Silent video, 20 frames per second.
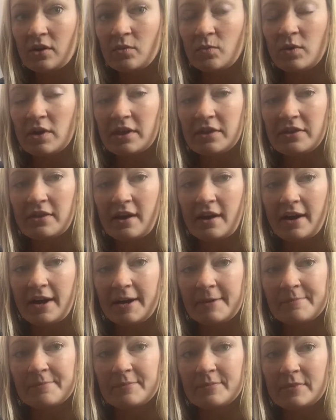with
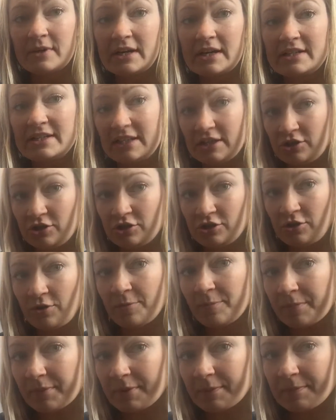a dish
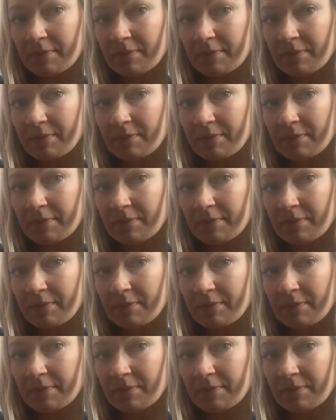soap.